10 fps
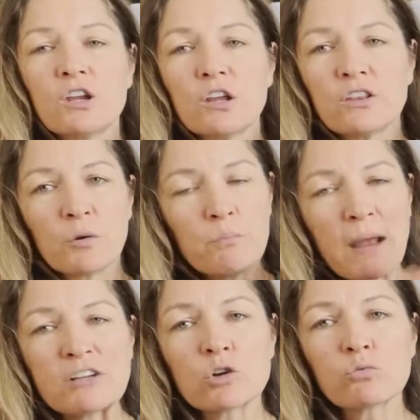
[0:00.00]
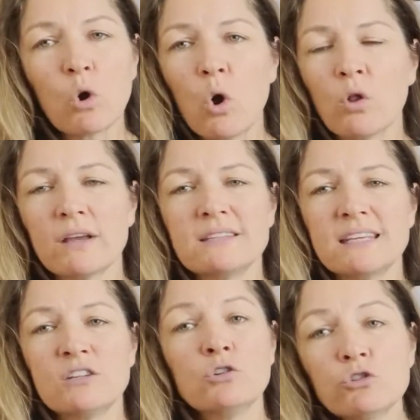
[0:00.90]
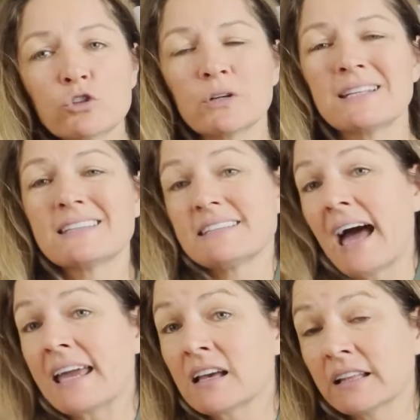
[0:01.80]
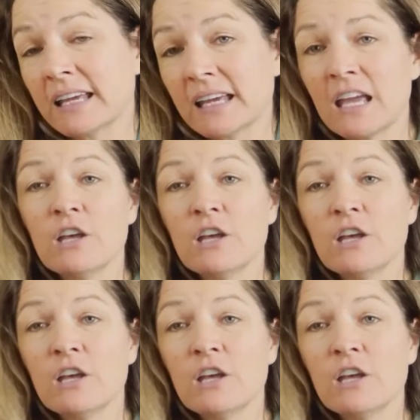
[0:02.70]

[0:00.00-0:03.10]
their major role is in nutrient cycling.